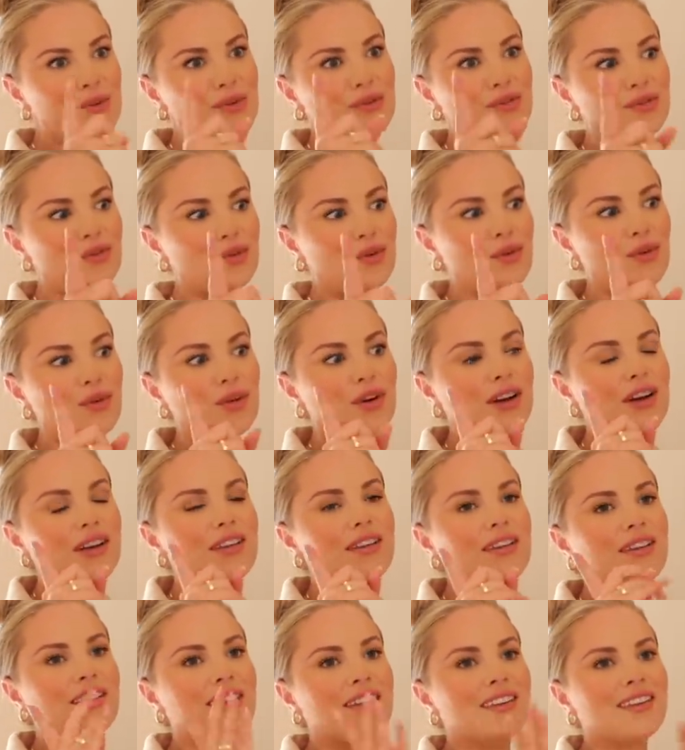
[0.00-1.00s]
before
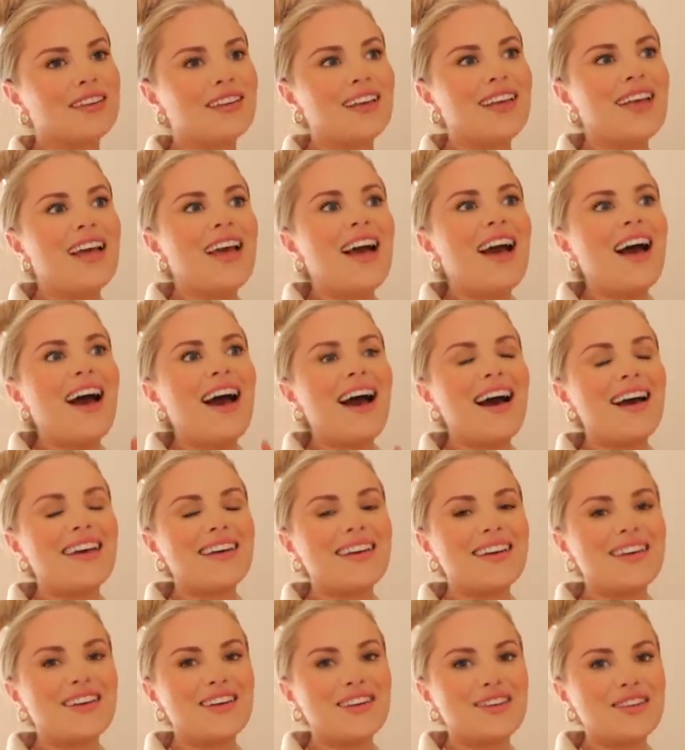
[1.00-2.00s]
I
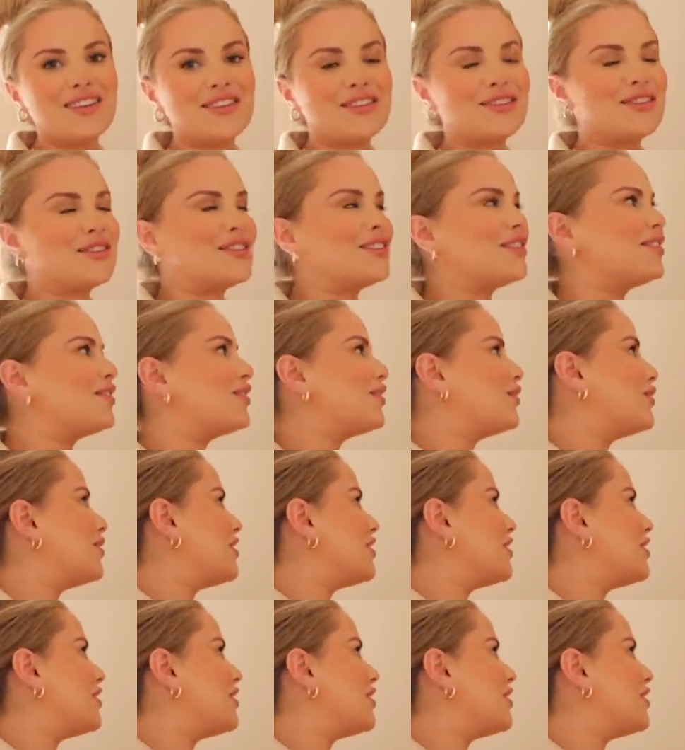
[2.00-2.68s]
can go through all of the